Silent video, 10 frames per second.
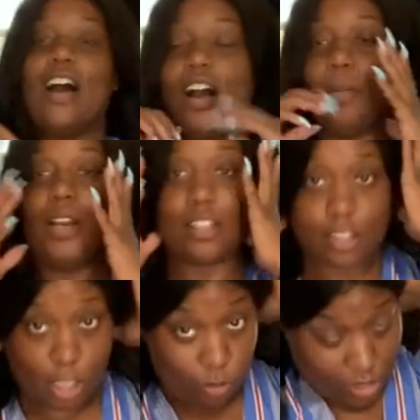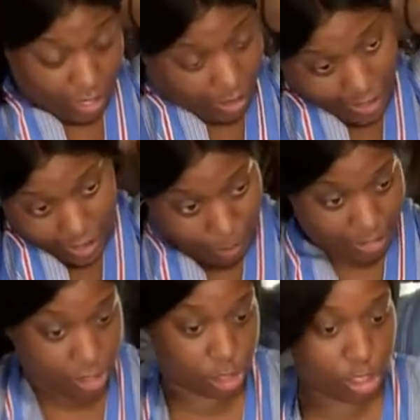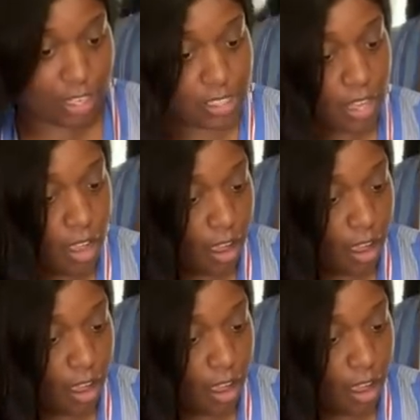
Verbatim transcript: Another cute thing I like about this dress